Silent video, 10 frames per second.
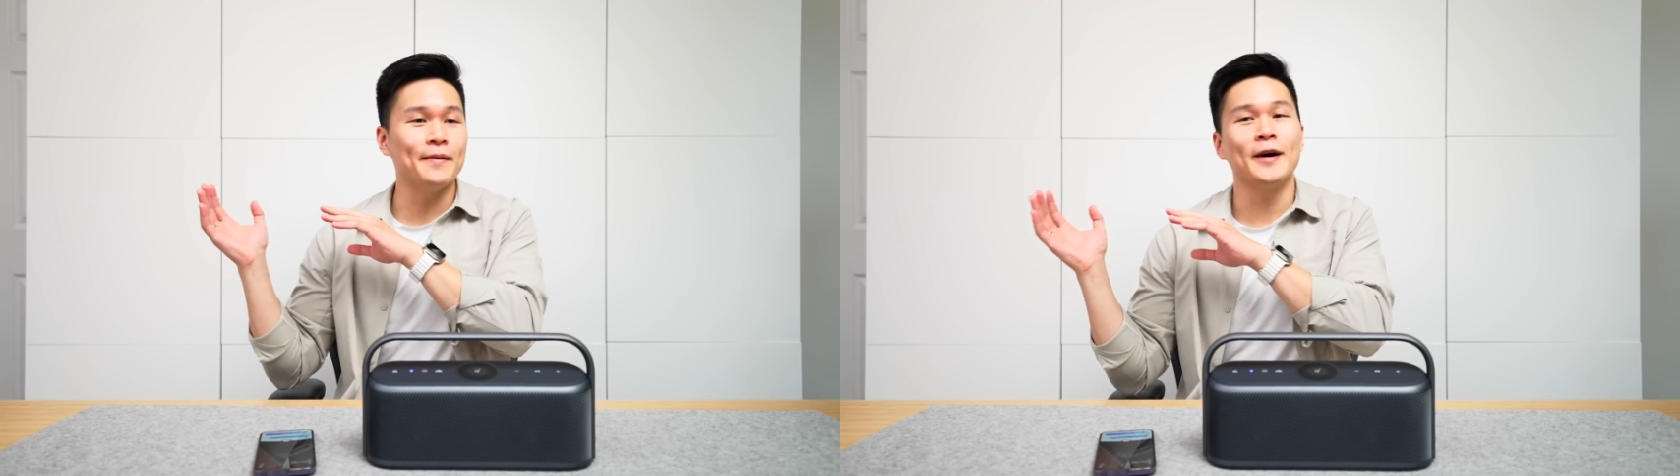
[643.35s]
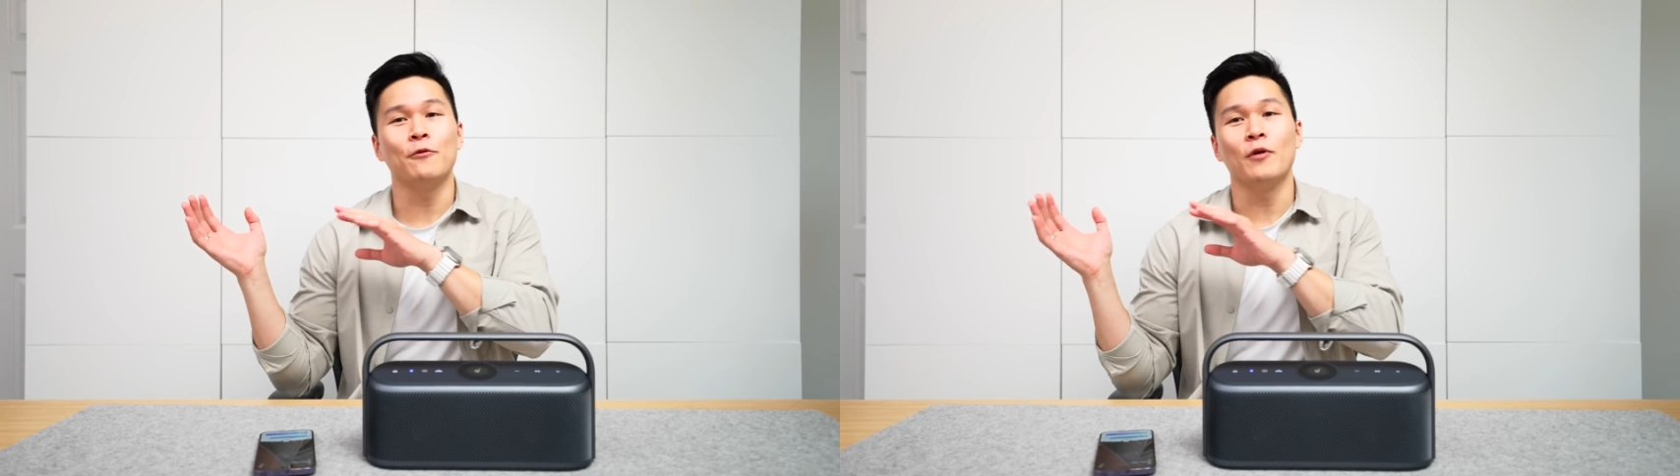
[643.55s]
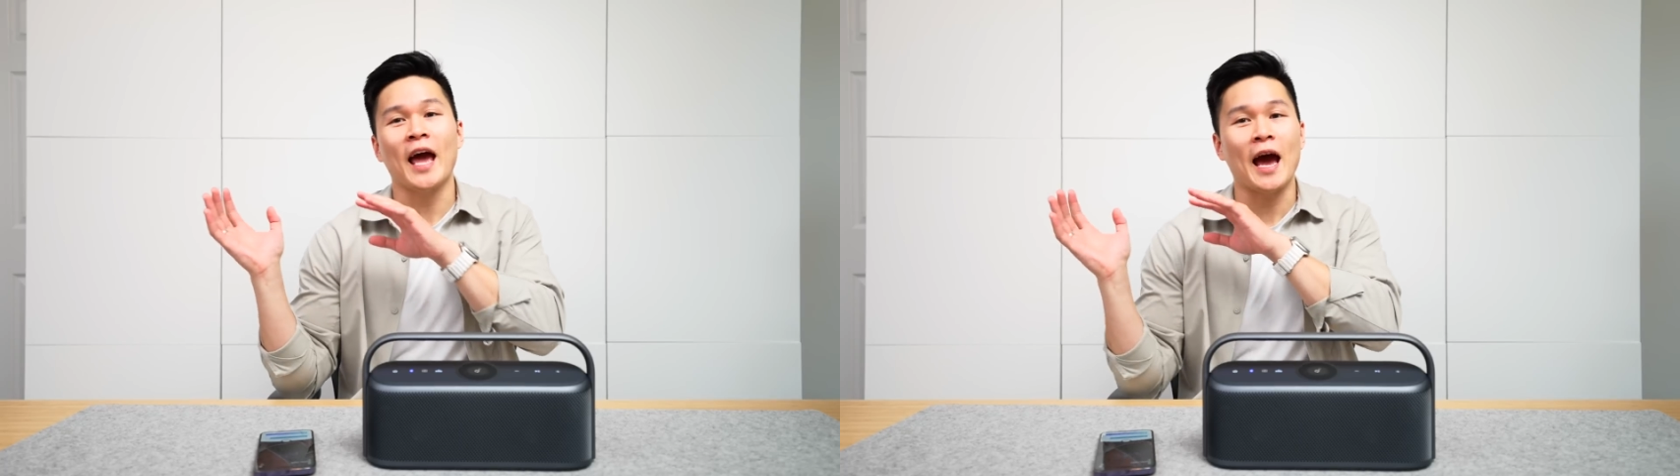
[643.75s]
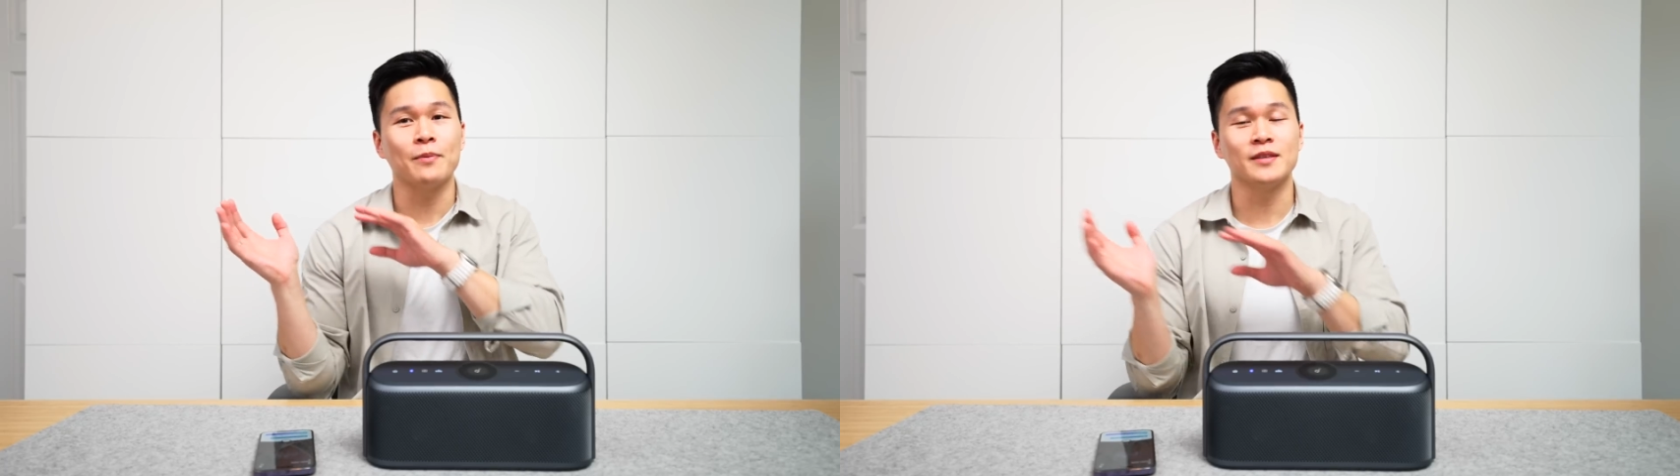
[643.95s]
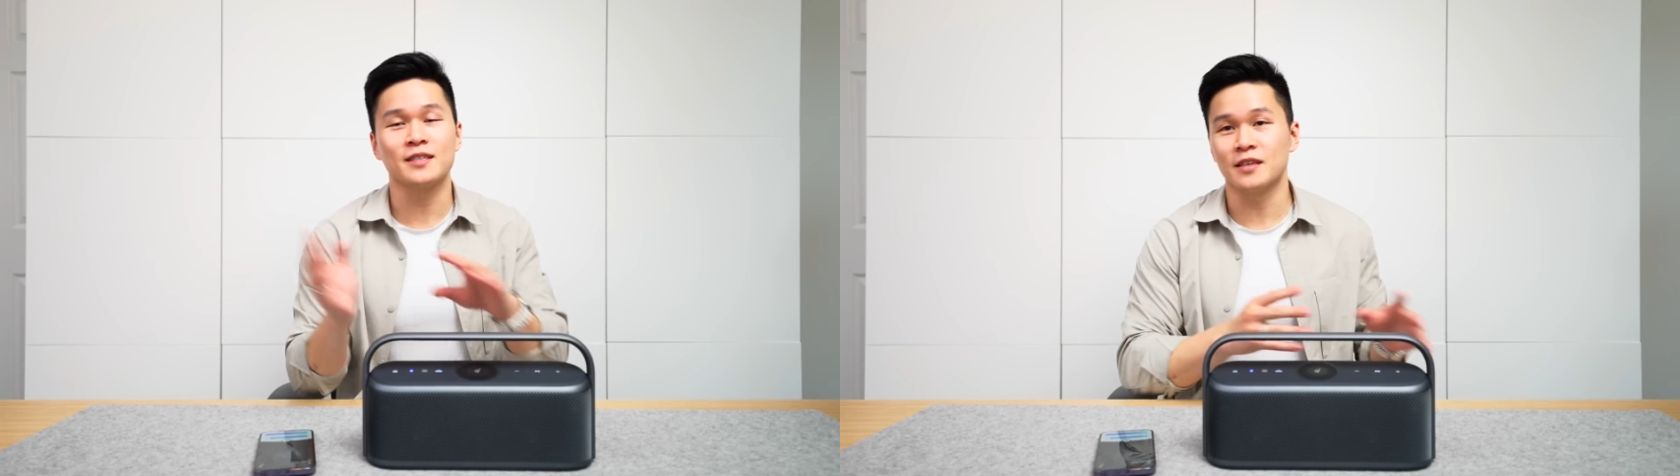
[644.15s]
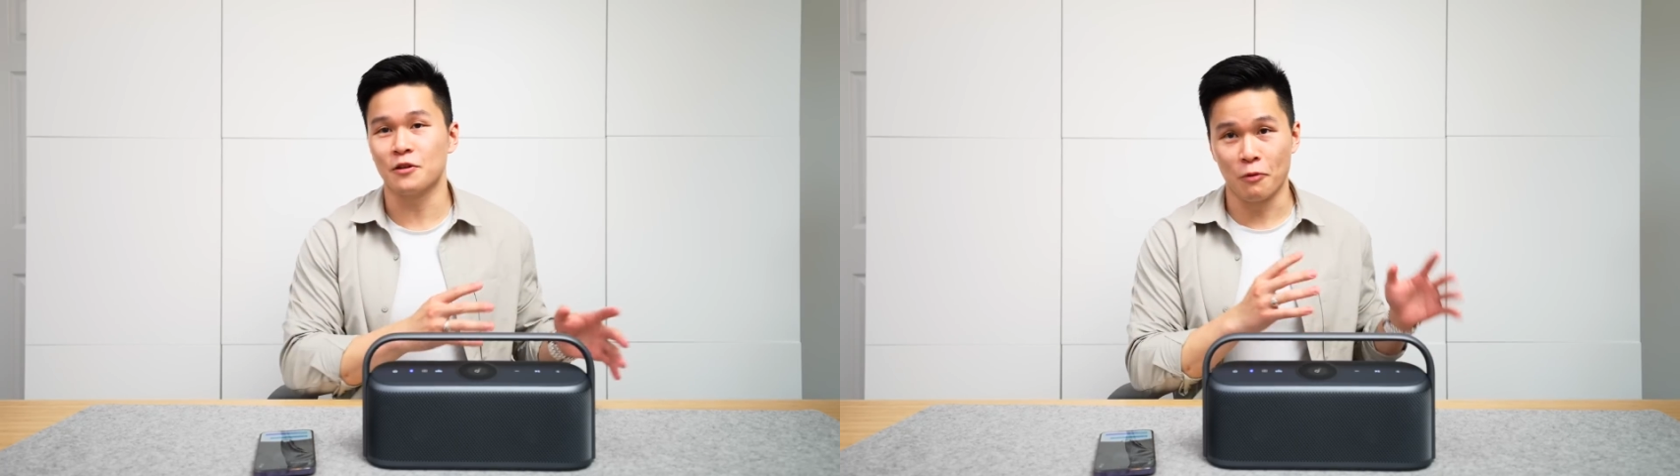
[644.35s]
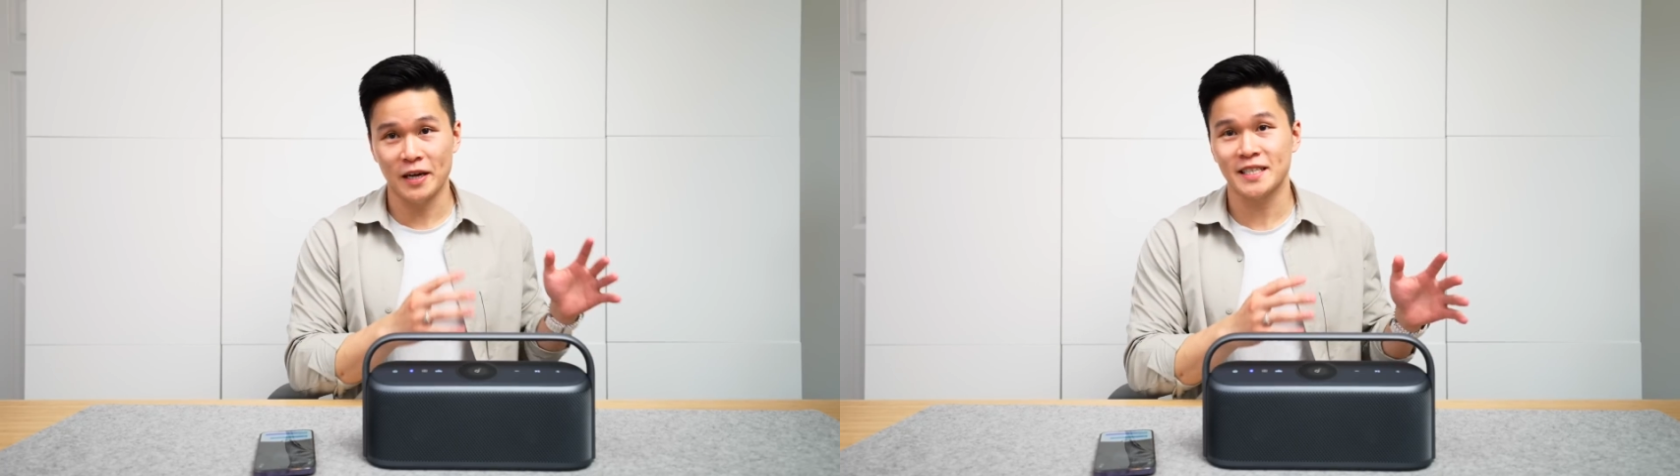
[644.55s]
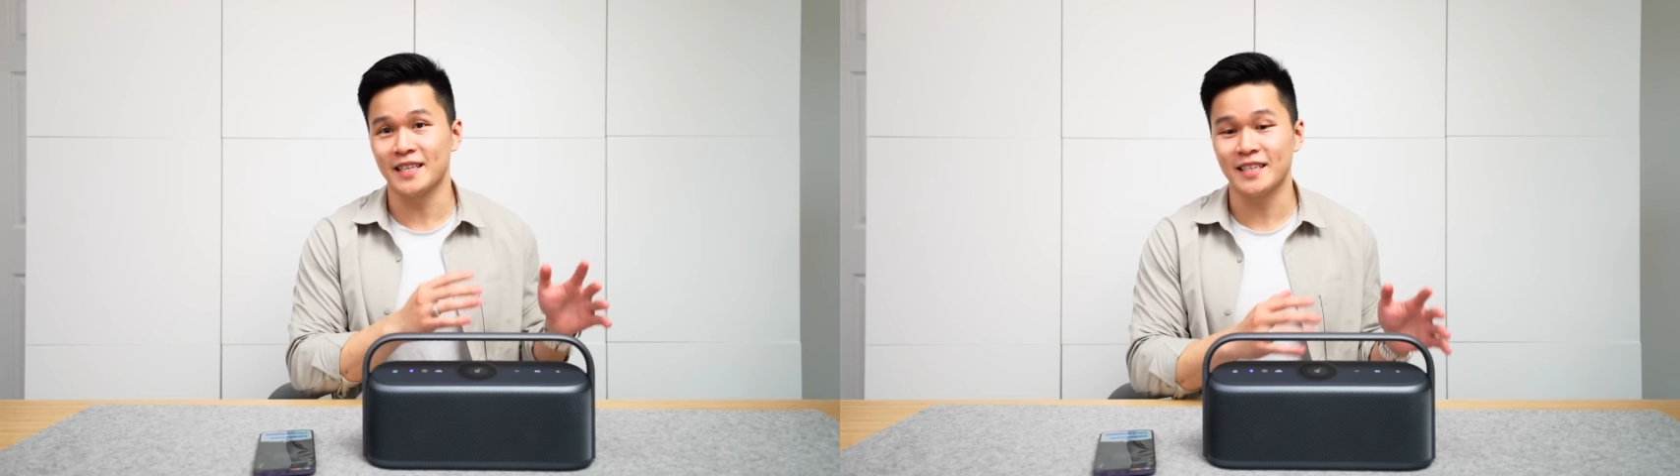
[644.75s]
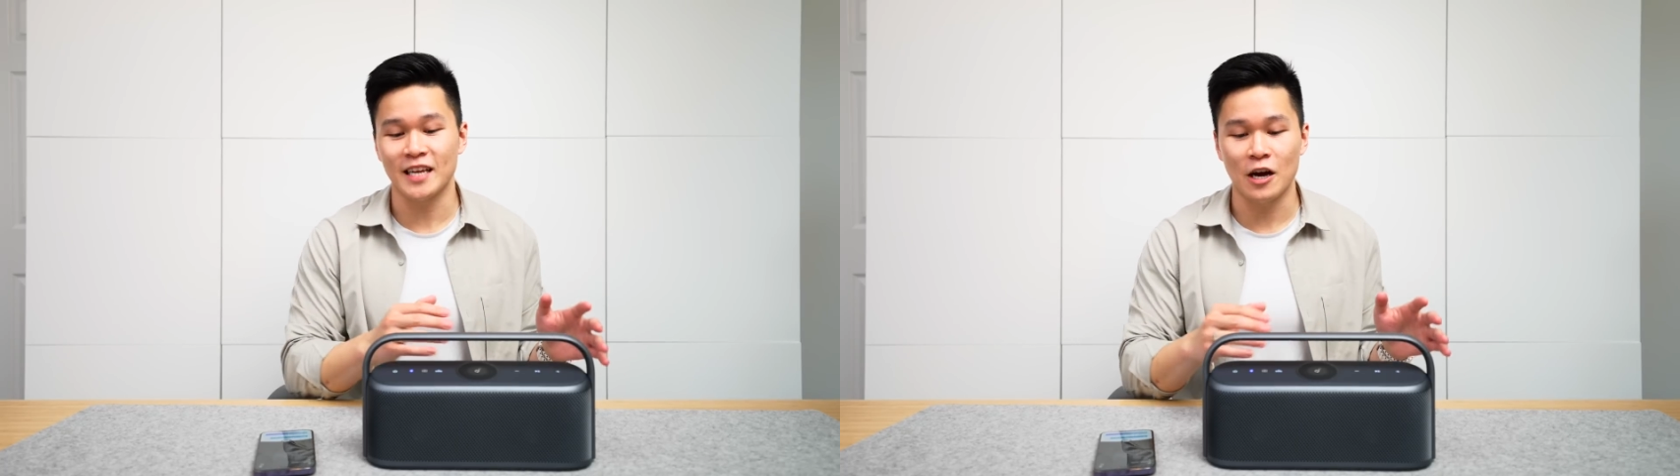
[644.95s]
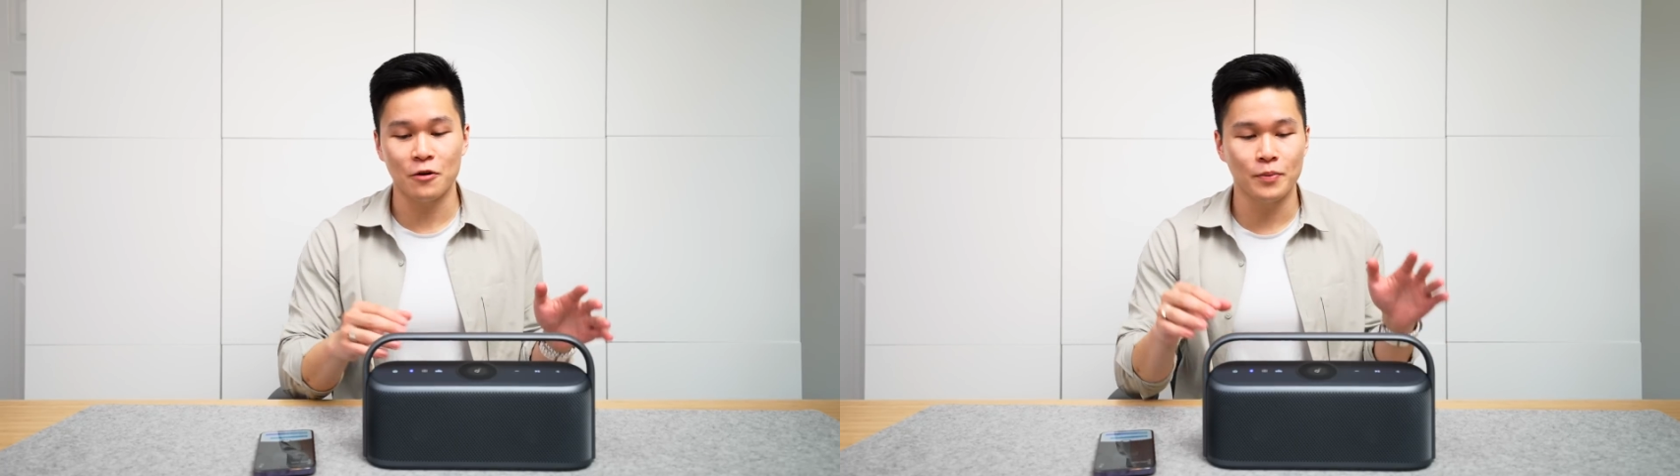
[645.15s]
about what happens to the rest of the
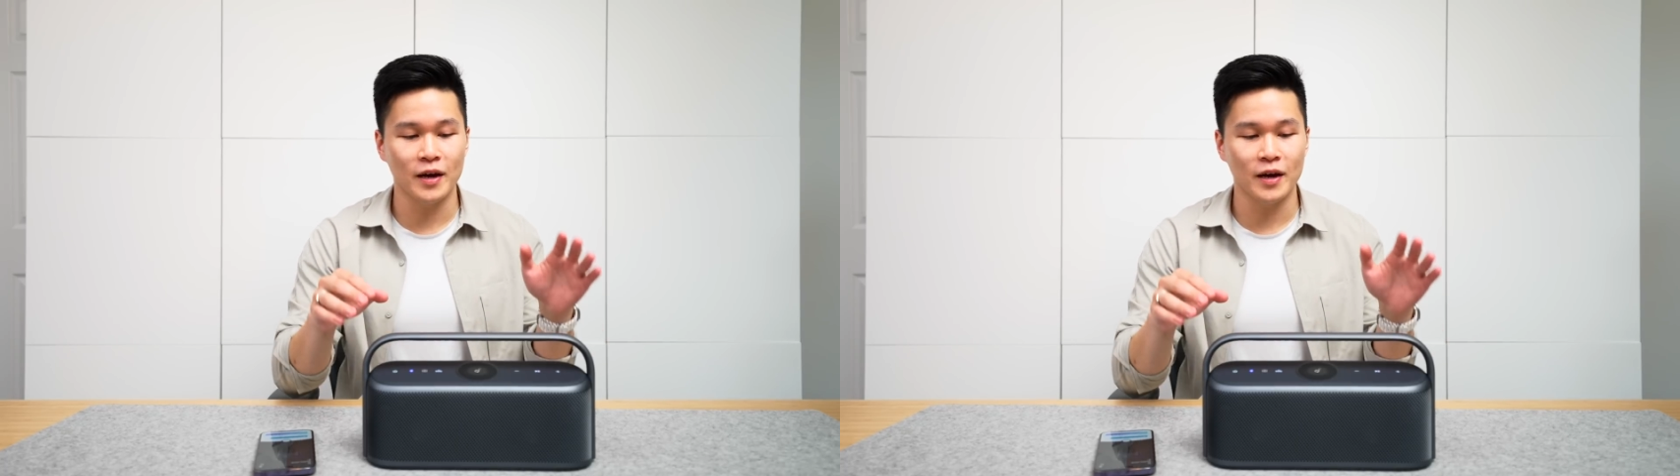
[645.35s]
sound.